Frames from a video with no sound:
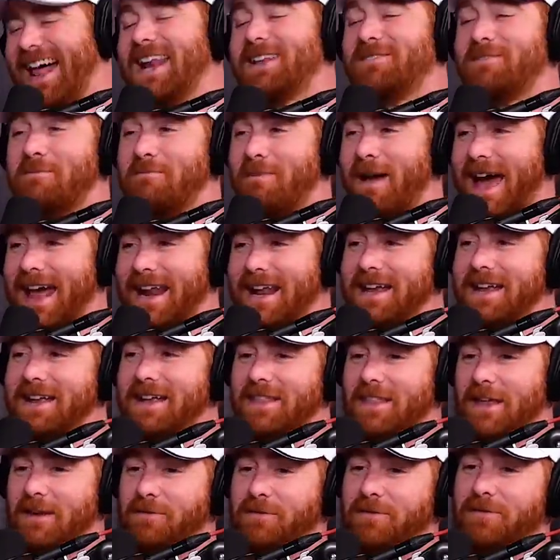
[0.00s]
Not even bad.
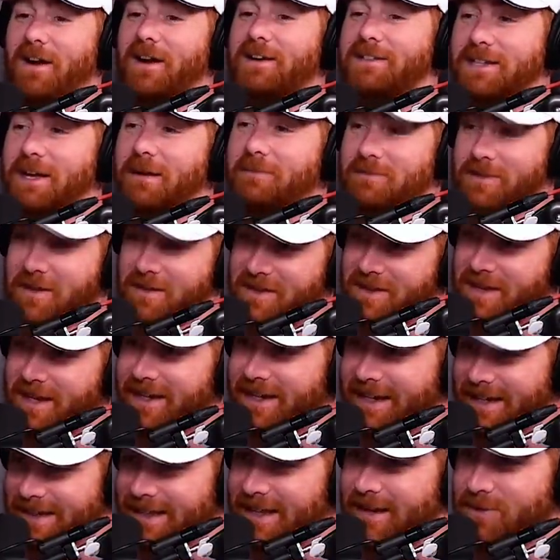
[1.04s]
They fucked up the
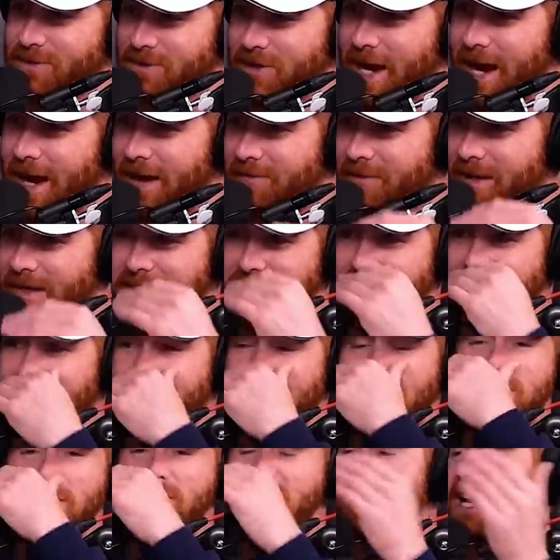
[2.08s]
thing at their job. That's
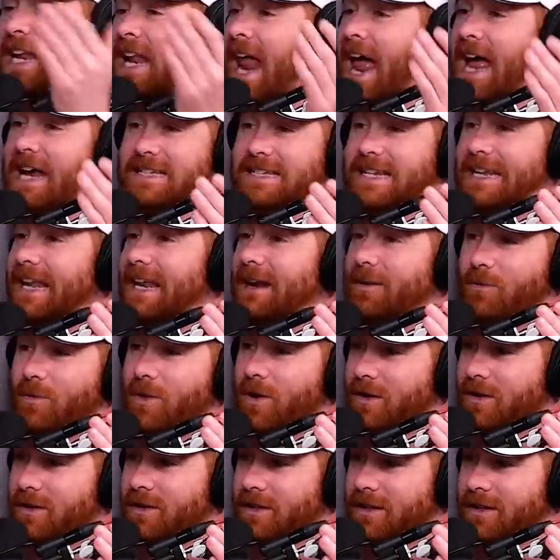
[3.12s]
it. They just had an accident at
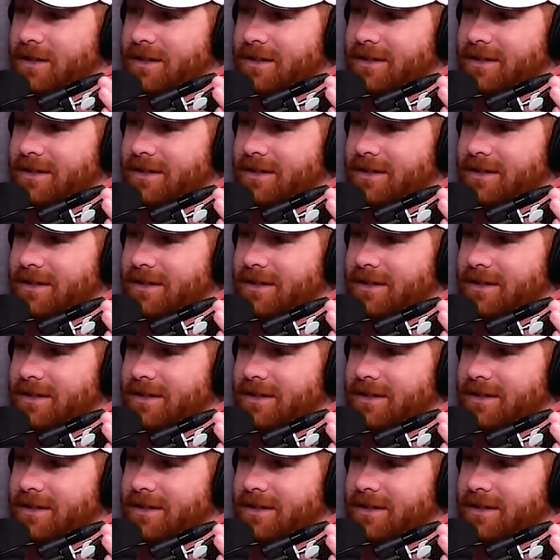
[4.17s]
work.